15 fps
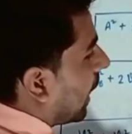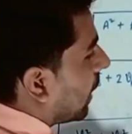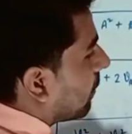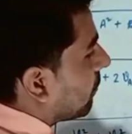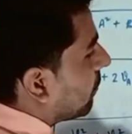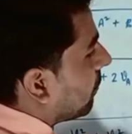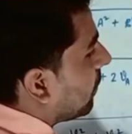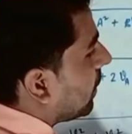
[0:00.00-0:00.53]

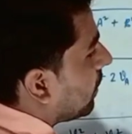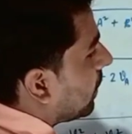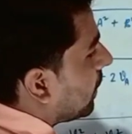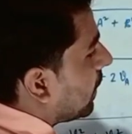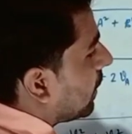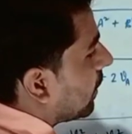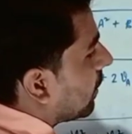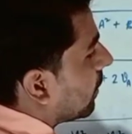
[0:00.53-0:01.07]
and
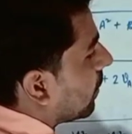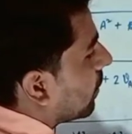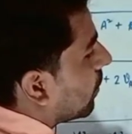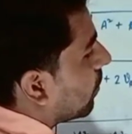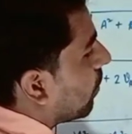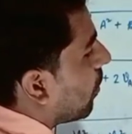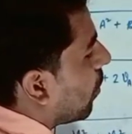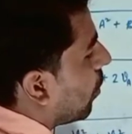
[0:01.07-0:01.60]
VB,
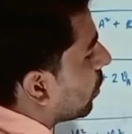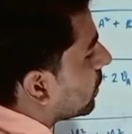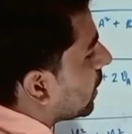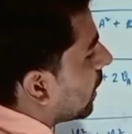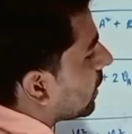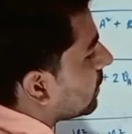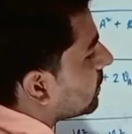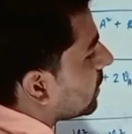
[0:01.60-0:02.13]
both
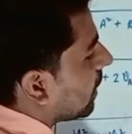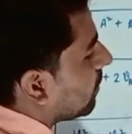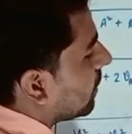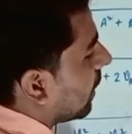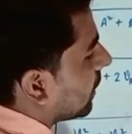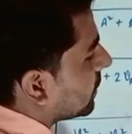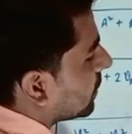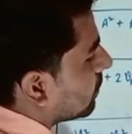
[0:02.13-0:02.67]
are in
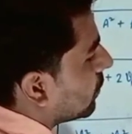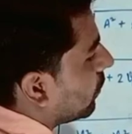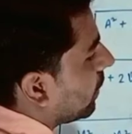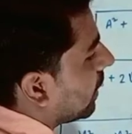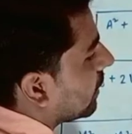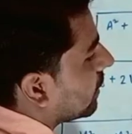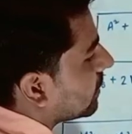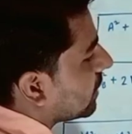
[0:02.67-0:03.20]
same direction,
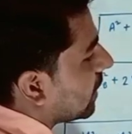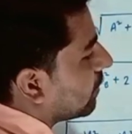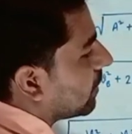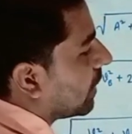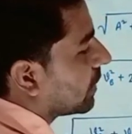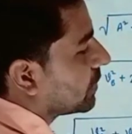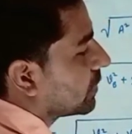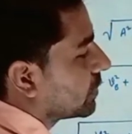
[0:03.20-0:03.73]
moving in the same
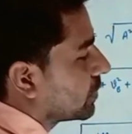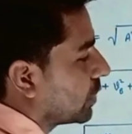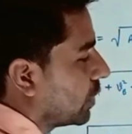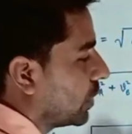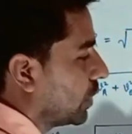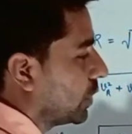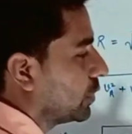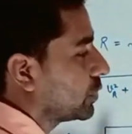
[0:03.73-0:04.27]
direction.
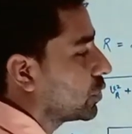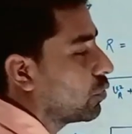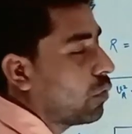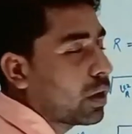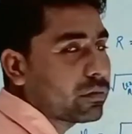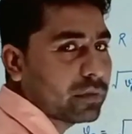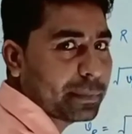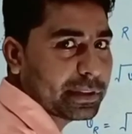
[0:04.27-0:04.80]
So
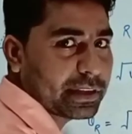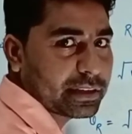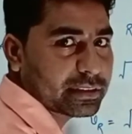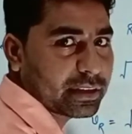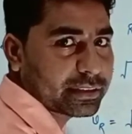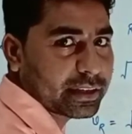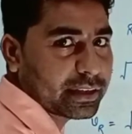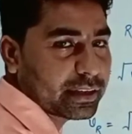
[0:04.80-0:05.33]
what will be the
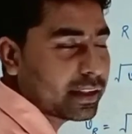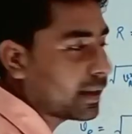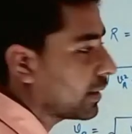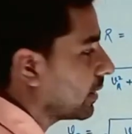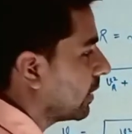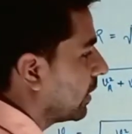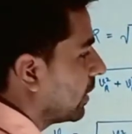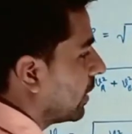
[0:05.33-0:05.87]
resultant
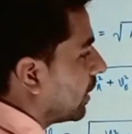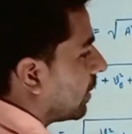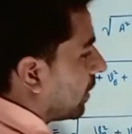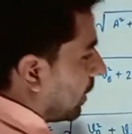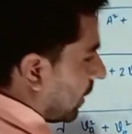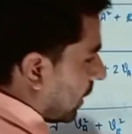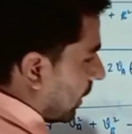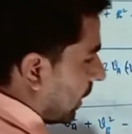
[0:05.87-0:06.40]
there?
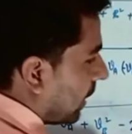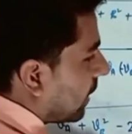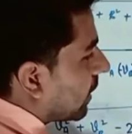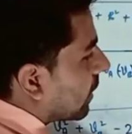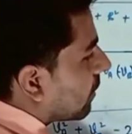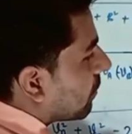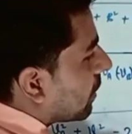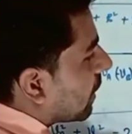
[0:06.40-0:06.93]

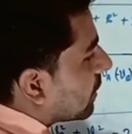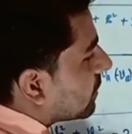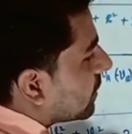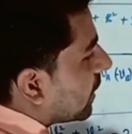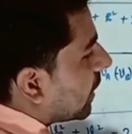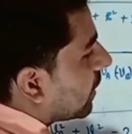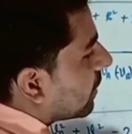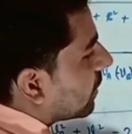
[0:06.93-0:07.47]
Here you can
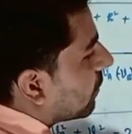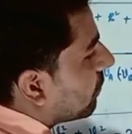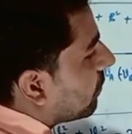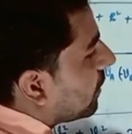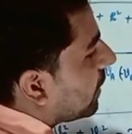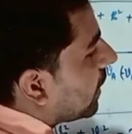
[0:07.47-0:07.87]
say the